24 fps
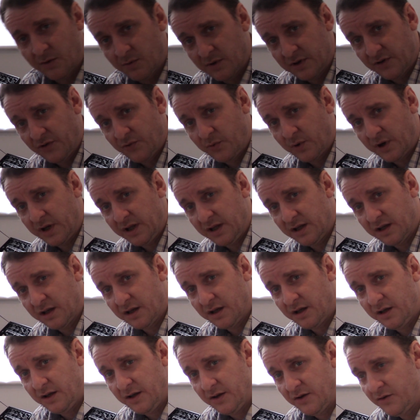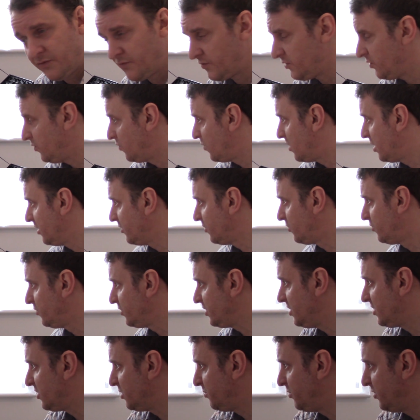a 120 in there if you want, or
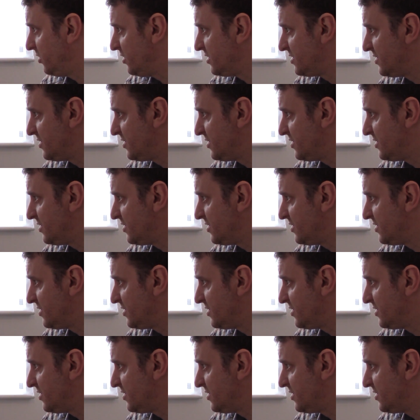you could put a